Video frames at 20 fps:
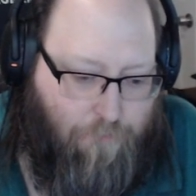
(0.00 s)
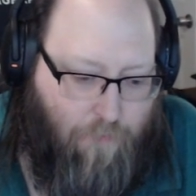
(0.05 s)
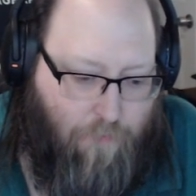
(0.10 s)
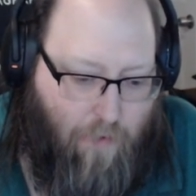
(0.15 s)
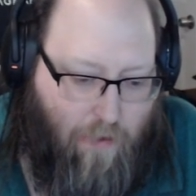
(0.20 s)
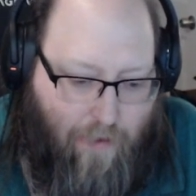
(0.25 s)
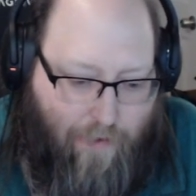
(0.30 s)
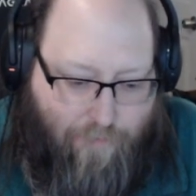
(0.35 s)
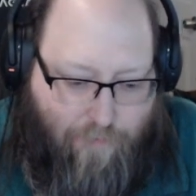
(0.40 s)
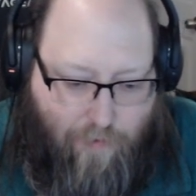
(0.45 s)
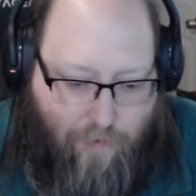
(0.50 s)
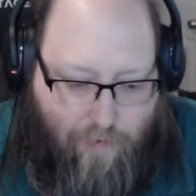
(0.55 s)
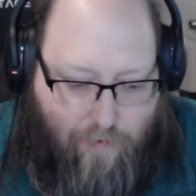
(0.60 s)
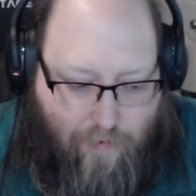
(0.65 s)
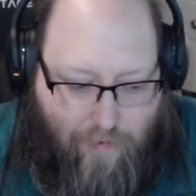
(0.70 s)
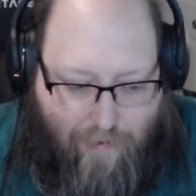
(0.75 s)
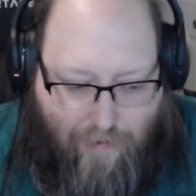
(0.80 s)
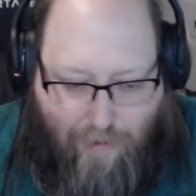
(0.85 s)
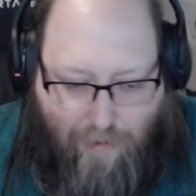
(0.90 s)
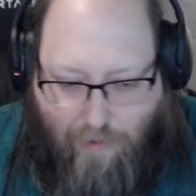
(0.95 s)
different
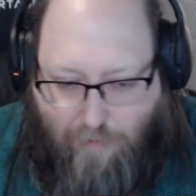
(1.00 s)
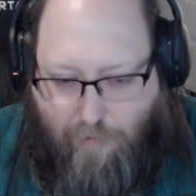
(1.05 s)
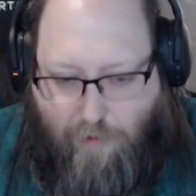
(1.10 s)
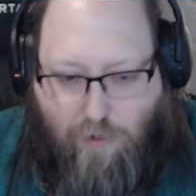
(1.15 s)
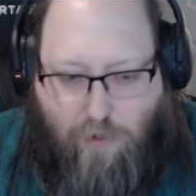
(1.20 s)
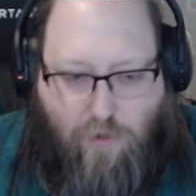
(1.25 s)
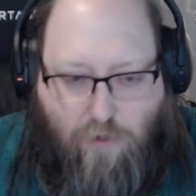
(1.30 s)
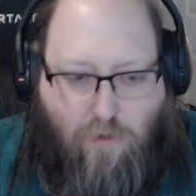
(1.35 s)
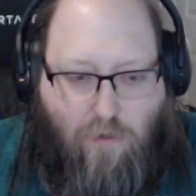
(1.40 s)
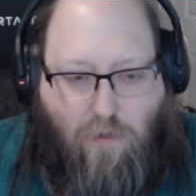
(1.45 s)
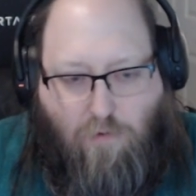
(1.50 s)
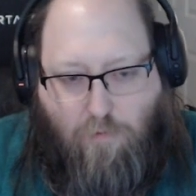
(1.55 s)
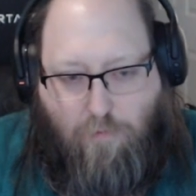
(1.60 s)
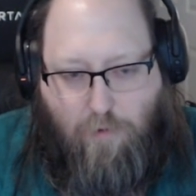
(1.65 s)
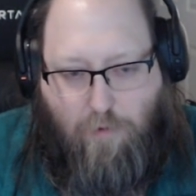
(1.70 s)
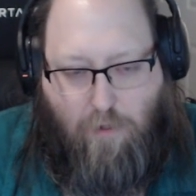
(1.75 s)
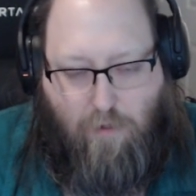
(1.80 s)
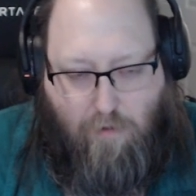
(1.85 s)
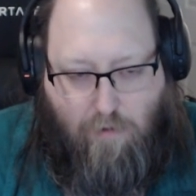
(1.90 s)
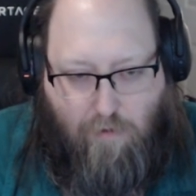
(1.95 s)
considerations for
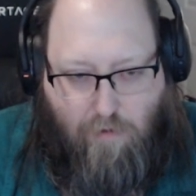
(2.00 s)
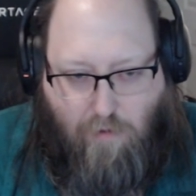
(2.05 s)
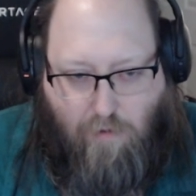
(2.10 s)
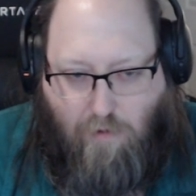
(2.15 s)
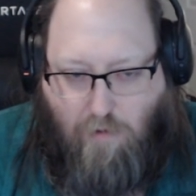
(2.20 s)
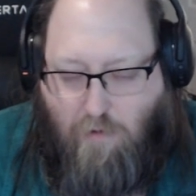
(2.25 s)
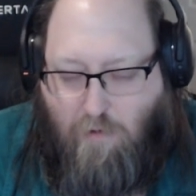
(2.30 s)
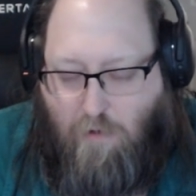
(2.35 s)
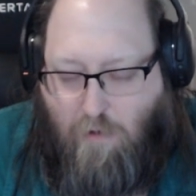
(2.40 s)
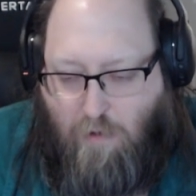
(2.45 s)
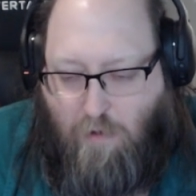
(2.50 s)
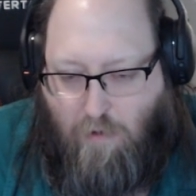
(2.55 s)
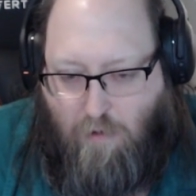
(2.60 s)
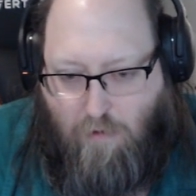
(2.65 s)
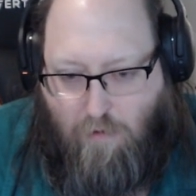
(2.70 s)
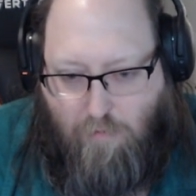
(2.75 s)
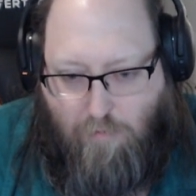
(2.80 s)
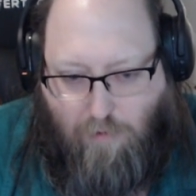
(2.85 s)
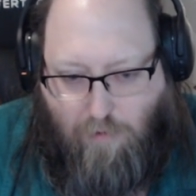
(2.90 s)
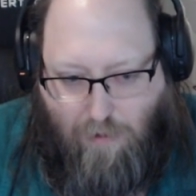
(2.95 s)
plugins,
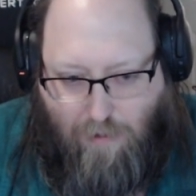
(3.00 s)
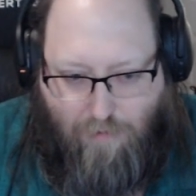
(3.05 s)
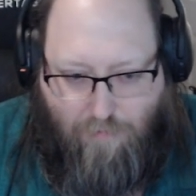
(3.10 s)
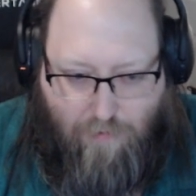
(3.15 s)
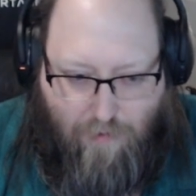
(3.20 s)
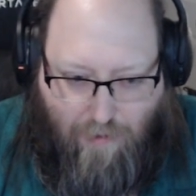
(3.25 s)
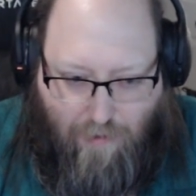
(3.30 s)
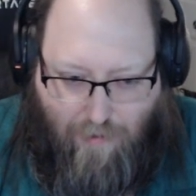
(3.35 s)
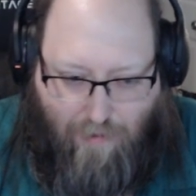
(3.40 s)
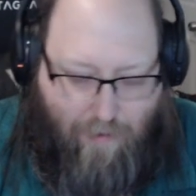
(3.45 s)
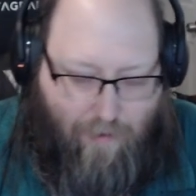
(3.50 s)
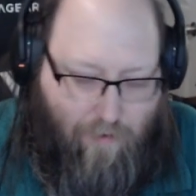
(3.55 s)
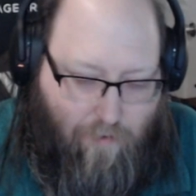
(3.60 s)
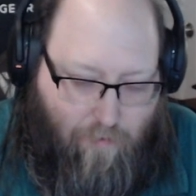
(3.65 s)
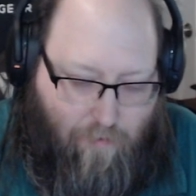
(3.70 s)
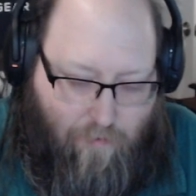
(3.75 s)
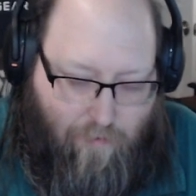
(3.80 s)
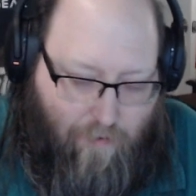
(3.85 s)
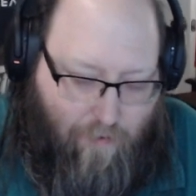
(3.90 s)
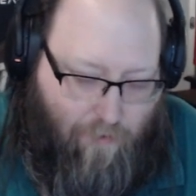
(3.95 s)
which kind of fits the
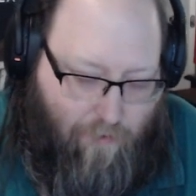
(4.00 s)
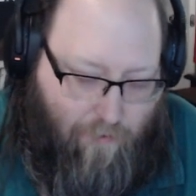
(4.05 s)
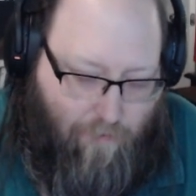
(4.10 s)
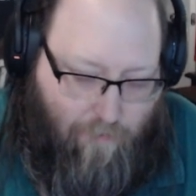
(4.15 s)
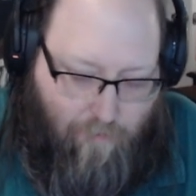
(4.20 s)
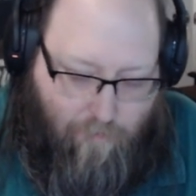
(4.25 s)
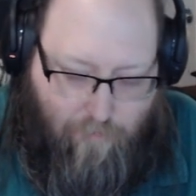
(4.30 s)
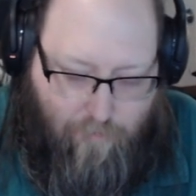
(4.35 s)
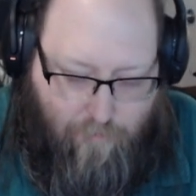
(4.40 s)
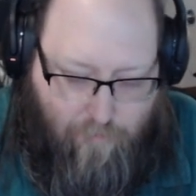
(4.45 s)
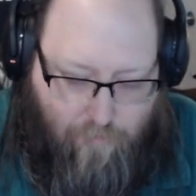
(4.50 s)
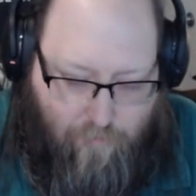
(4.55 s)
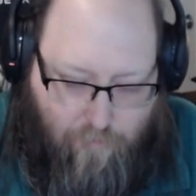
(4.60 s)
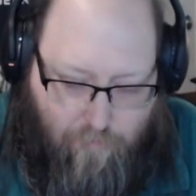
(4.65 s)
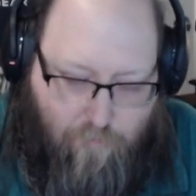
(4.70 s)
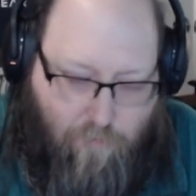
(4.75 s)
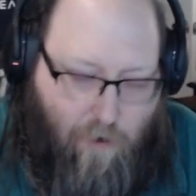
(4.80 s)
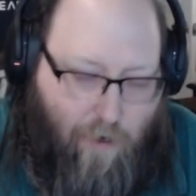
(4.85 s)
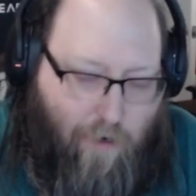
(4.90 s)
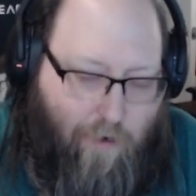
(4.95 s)
other 2
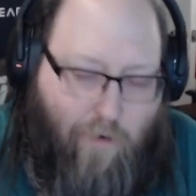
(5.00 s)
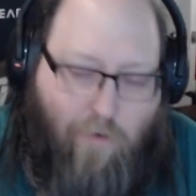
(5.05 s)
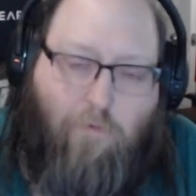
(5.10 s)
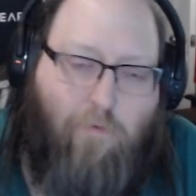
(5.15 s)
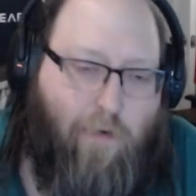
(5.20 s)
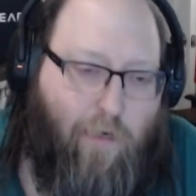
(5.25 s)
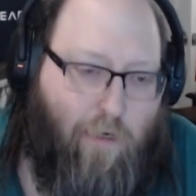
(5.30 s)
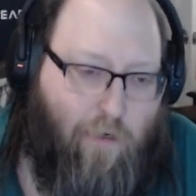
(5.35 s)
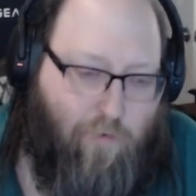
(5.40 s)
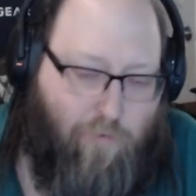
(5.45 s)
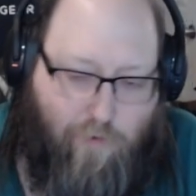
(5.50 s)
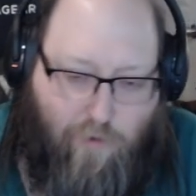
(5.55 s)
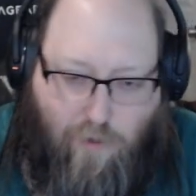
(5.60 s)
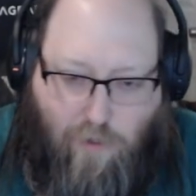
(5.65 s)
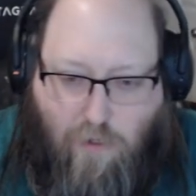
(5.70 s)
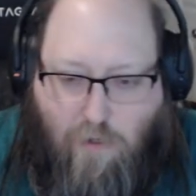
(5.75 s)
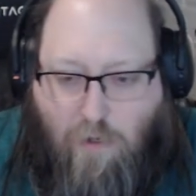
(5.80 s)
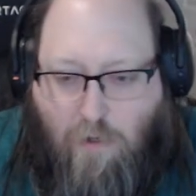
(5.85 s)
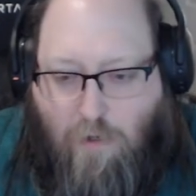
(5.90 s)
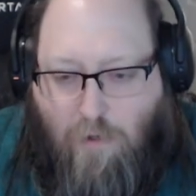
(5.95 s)
prior
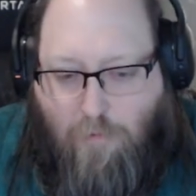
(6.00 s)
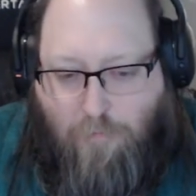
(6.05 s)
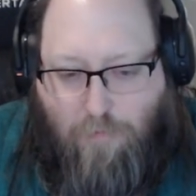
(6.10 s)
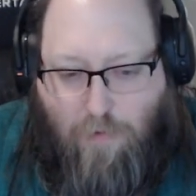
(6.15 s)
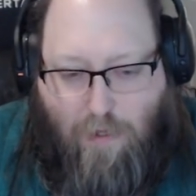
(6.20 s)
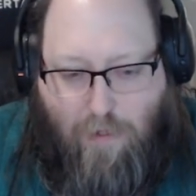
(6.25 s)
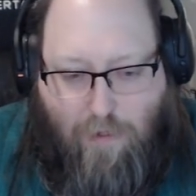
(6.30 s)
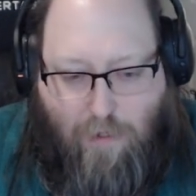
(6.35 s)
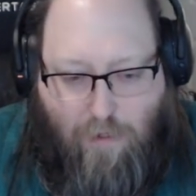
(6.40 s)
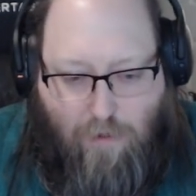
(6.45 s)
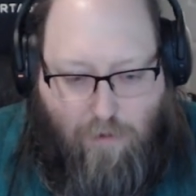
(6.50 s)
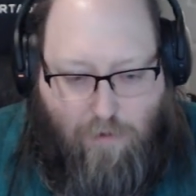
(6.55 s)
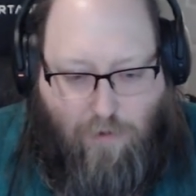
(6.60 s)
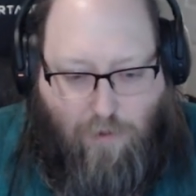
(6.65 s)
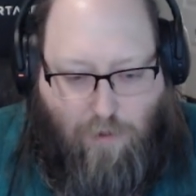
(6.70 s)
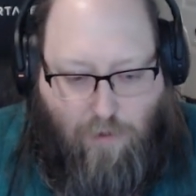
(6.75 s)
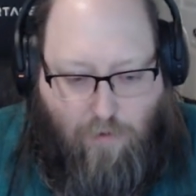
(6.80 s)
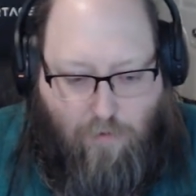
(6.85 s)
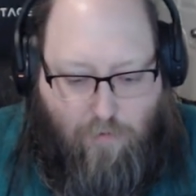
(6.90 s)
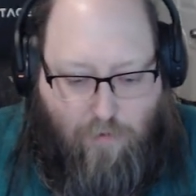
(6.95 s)
categories, and then
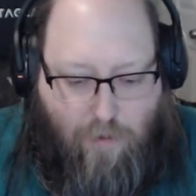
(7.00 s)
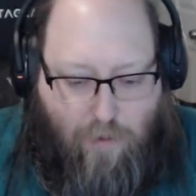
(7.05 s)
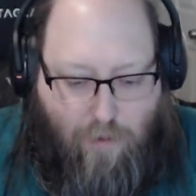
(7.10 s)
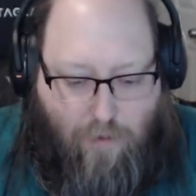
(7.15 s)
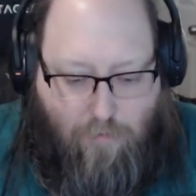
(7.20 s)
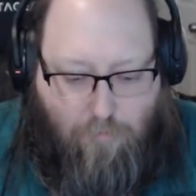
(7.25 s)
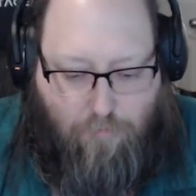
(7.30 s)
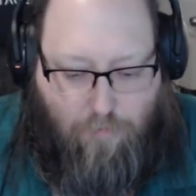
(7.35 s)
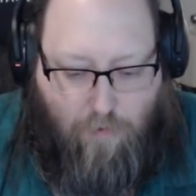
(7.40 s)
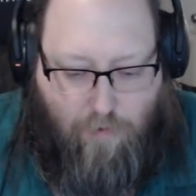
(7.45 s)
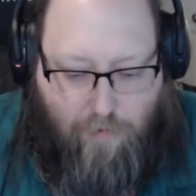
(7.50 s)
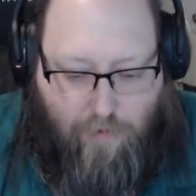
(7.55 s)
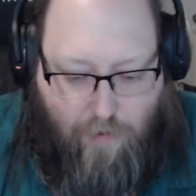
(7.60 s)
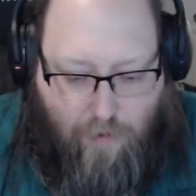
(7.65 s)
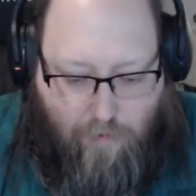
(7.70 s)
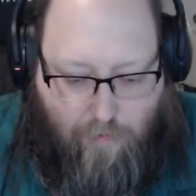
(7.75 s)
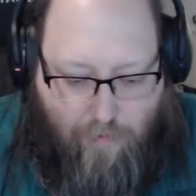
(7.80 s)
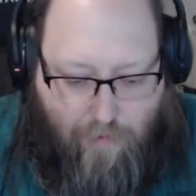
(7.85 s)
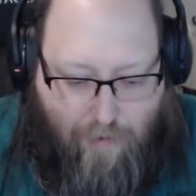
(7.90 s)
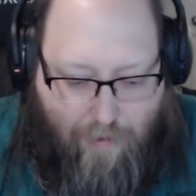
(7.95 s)
also going
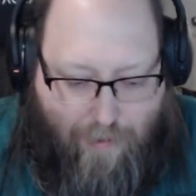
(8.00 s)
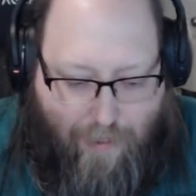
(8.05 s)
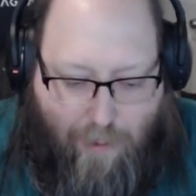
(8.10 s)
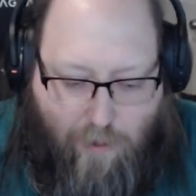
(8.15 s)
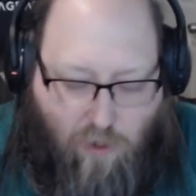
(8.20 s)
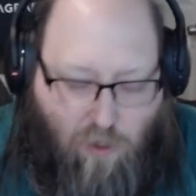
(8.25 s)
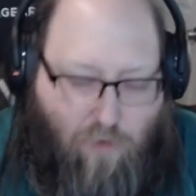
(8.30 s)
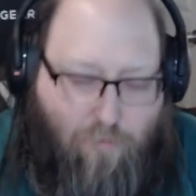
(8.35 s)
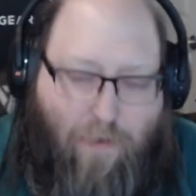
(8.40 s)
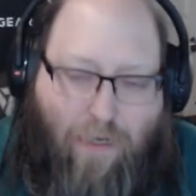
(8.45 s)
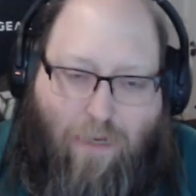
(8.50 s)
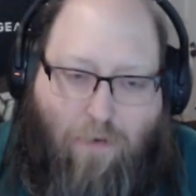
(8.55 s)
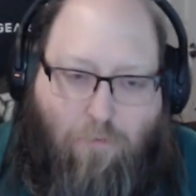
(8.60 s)
through and like actually making